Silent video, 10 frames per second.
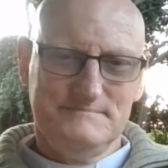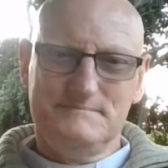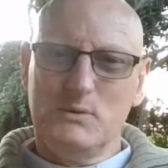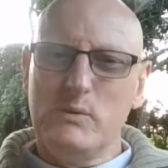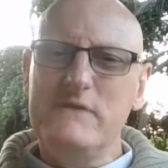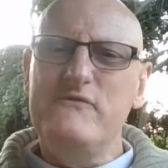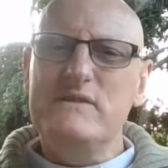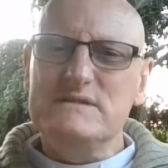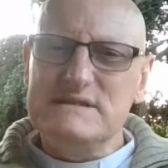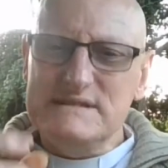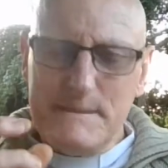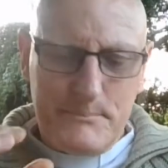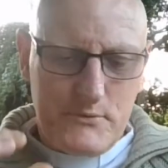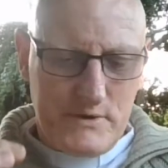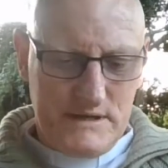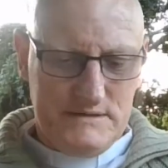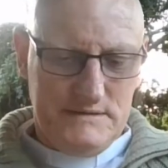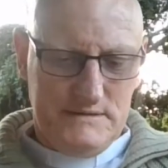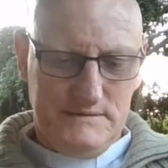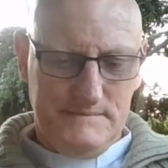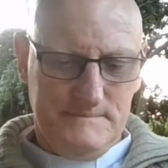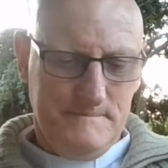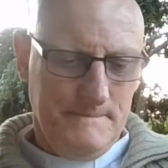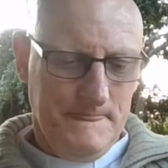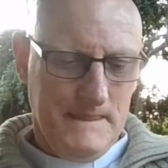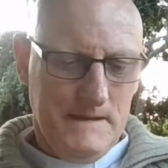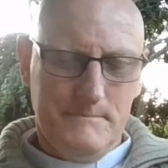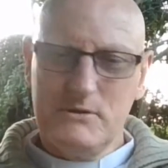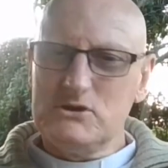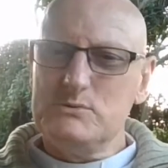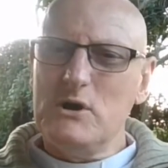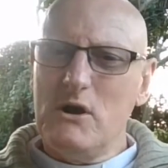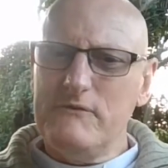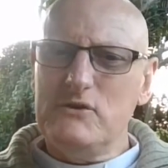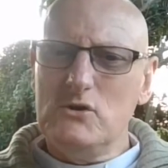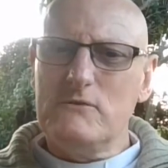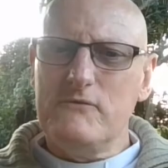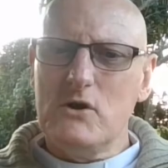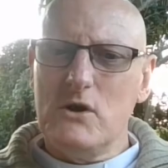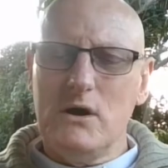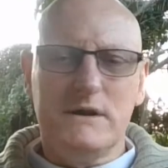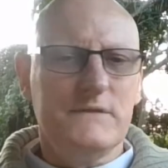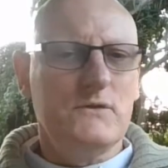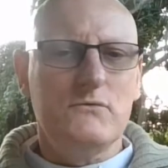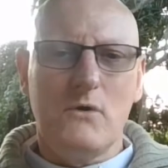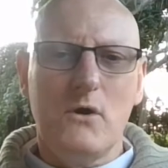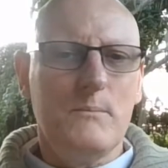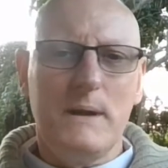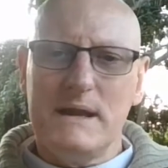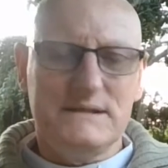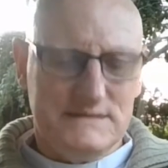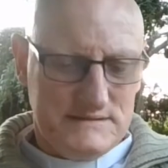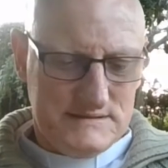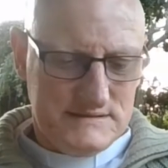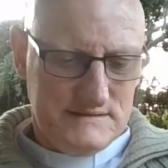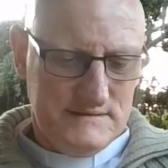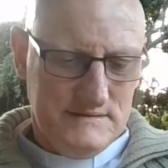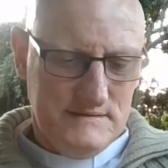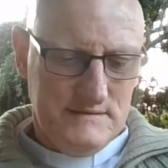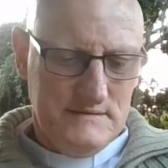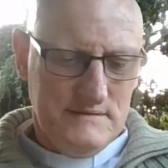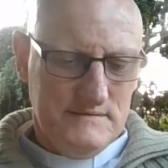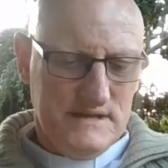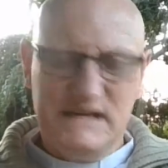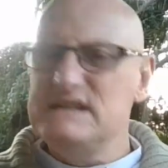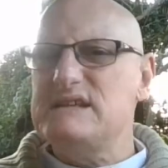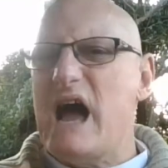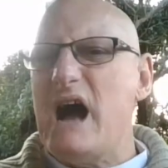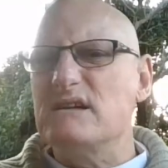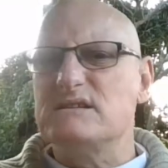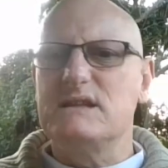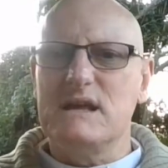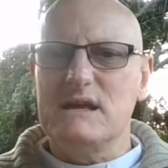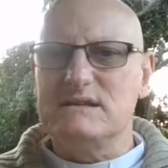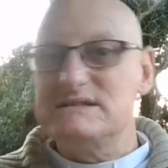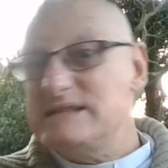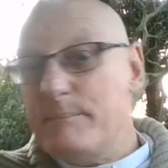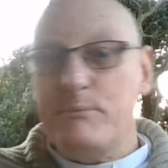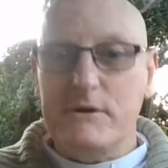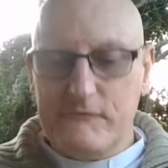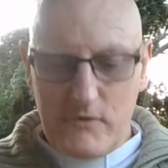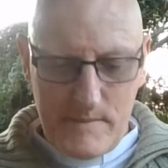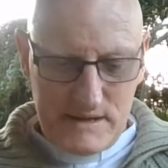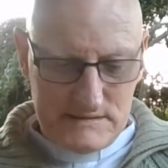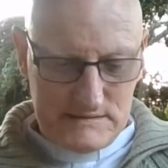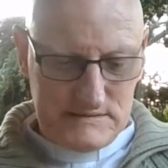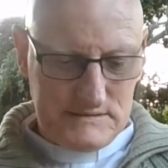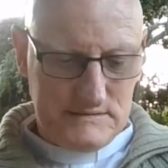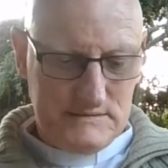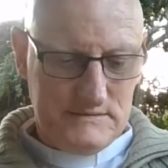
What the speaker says: But we feel separated because we often look for God in the wrong places, that he's out there, separate from us.